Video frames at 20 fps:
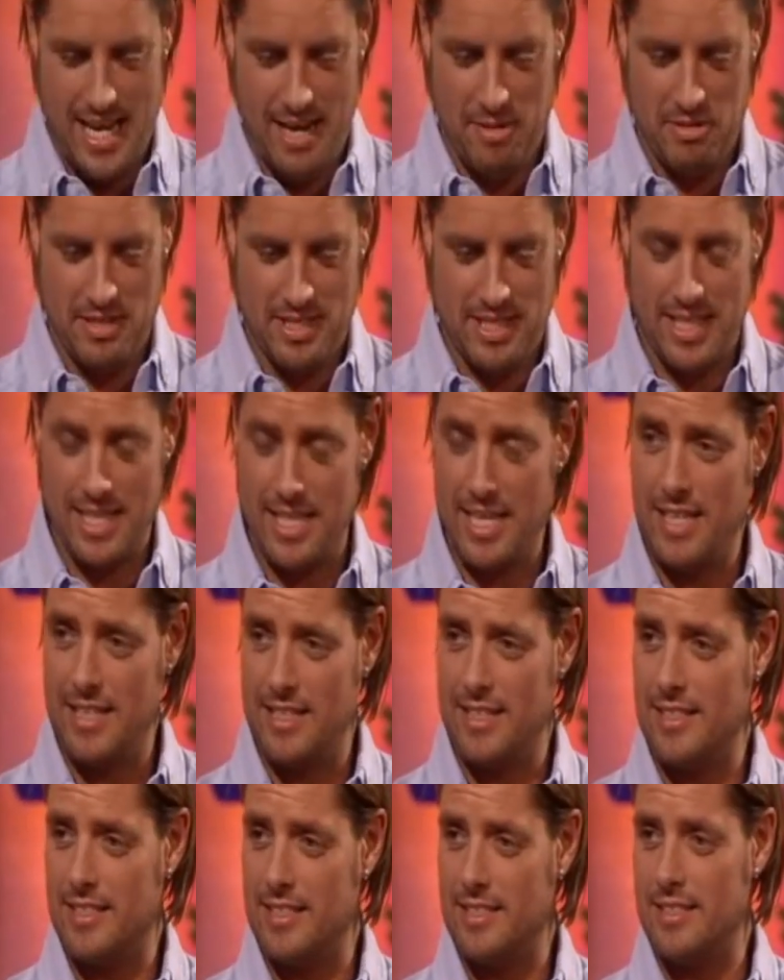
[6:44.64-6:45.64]
Uh, I was the...
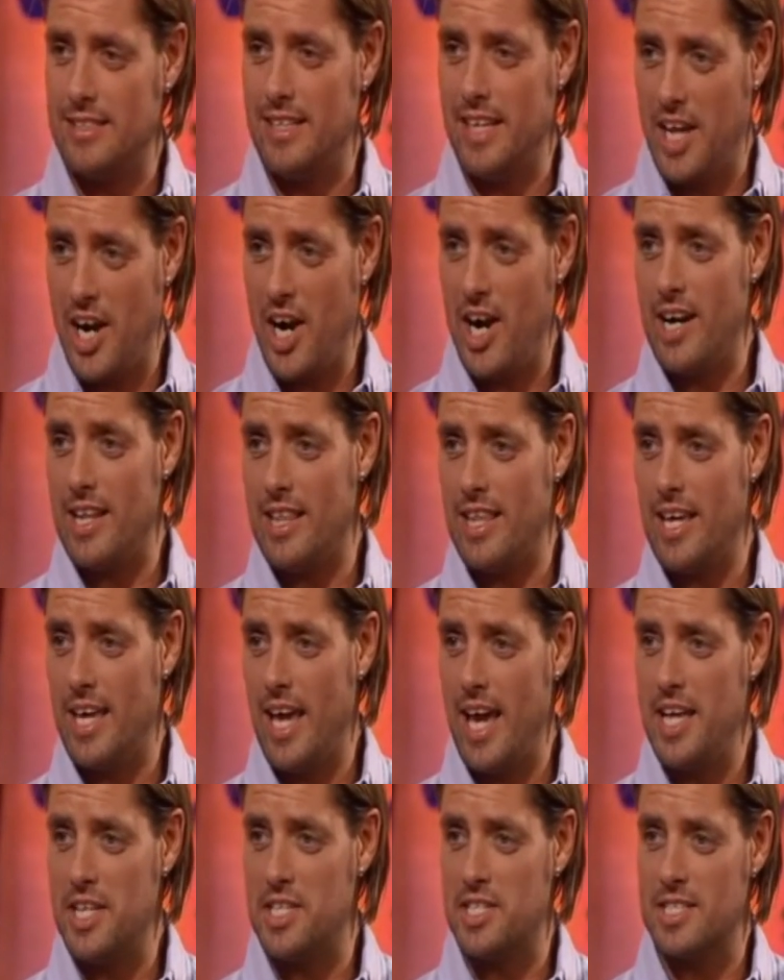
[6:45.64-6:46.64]
Psychopath. The guard at
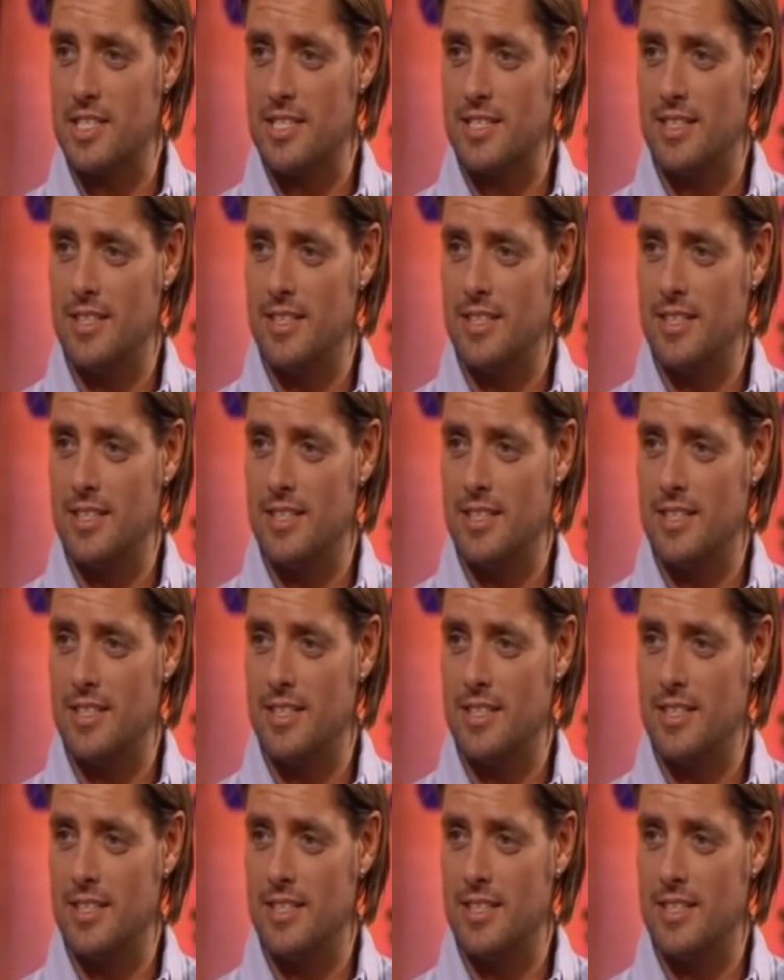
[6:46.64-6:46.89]
the gates